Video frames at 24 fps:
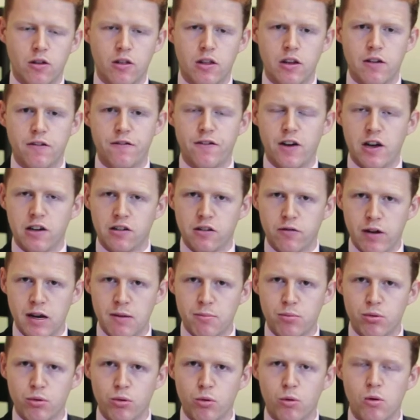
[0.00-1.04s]
on the 1st of
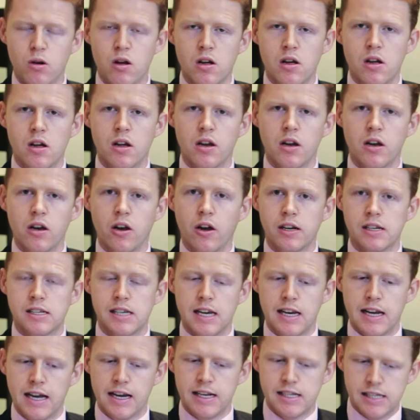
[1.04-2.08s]
April
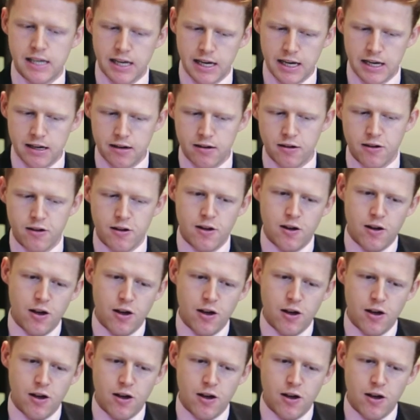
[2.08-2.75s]
1918.